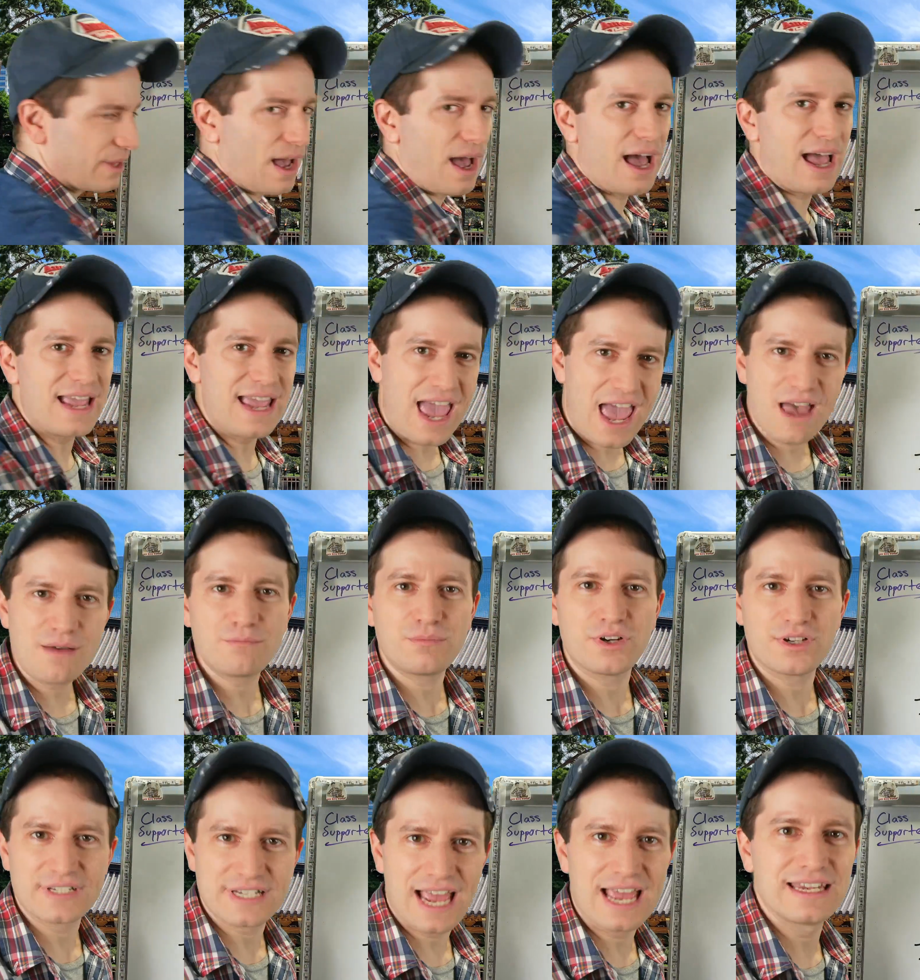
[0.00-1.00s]
I am
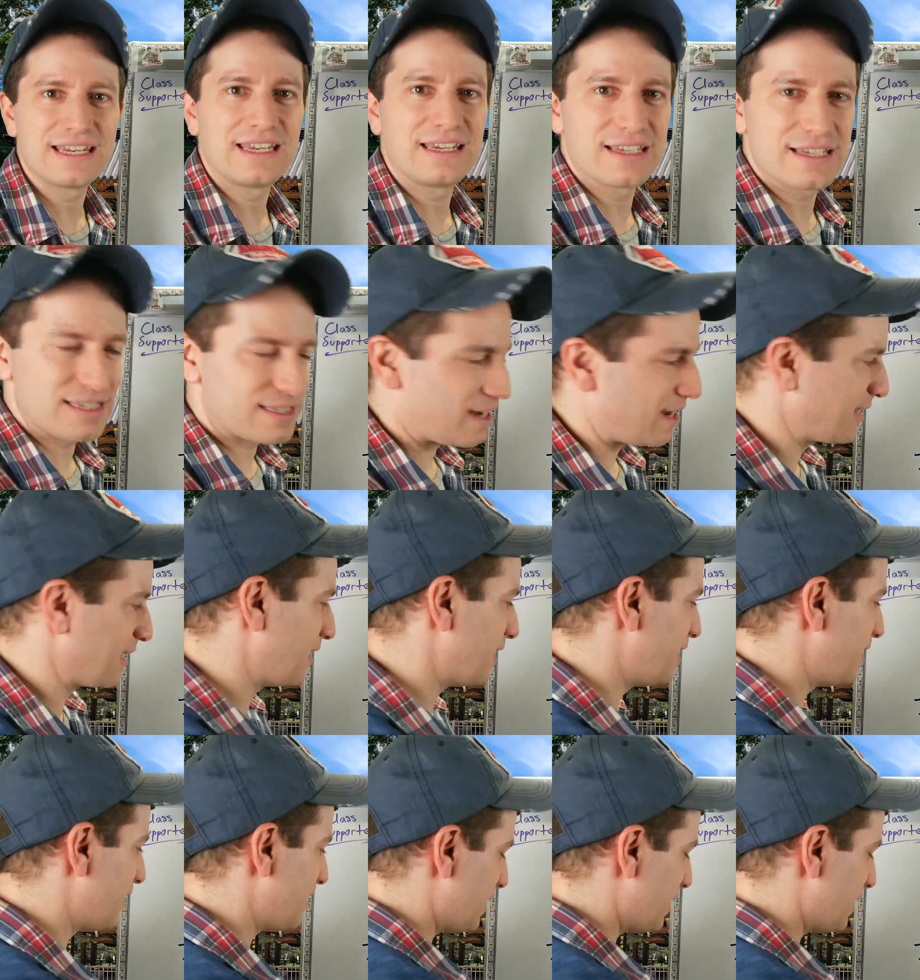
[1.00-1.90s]
pretending to study.